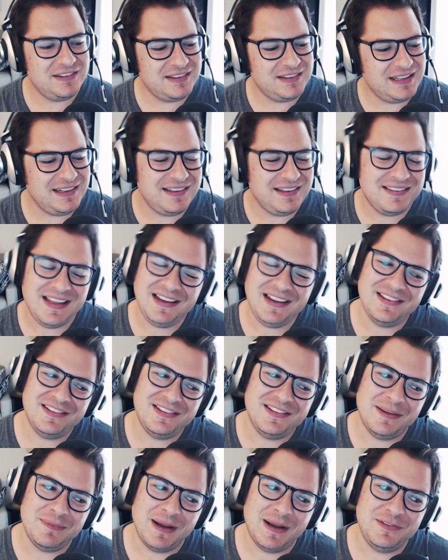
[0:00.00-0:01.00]
these things that
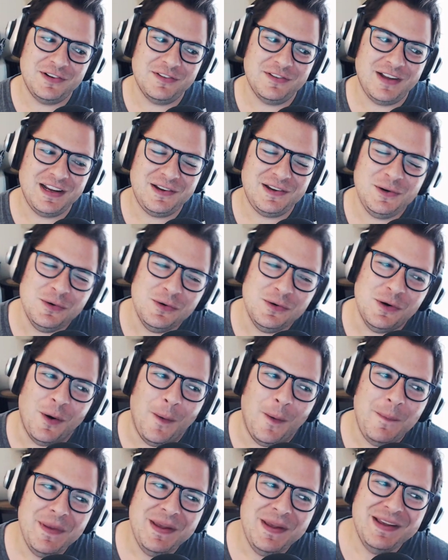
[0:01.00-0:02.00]
sometimes you're like
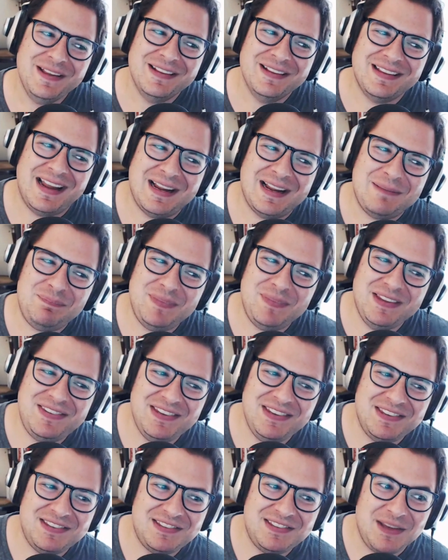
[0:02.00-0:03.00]
Google, like this
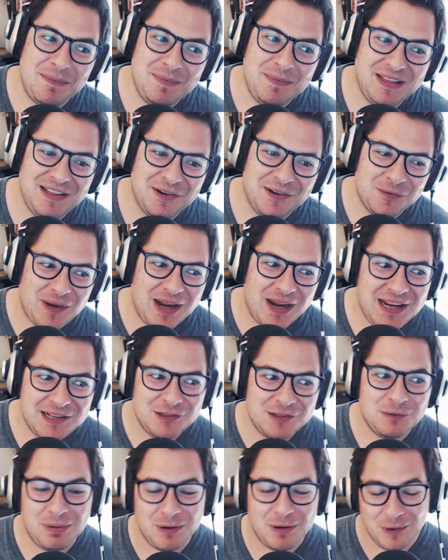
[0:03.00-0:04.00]
is something that a regular
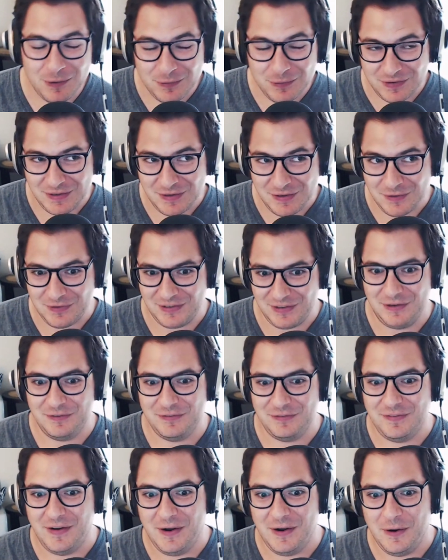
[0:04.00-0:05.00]
person using their
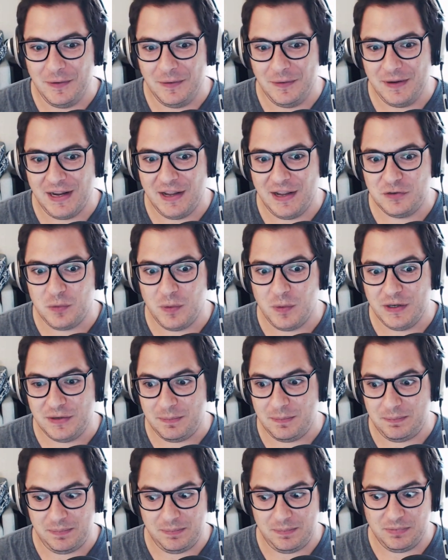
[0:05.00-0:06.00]
phone is going to
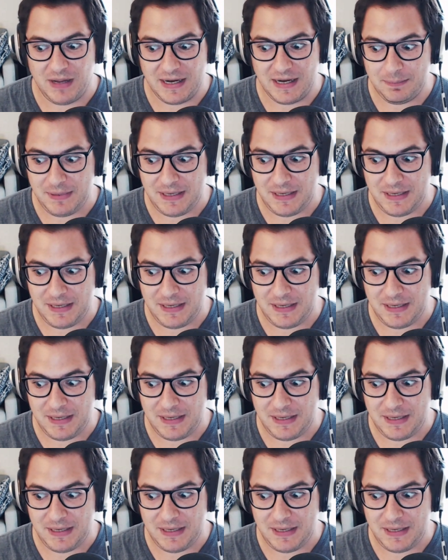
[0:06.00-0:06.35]
like be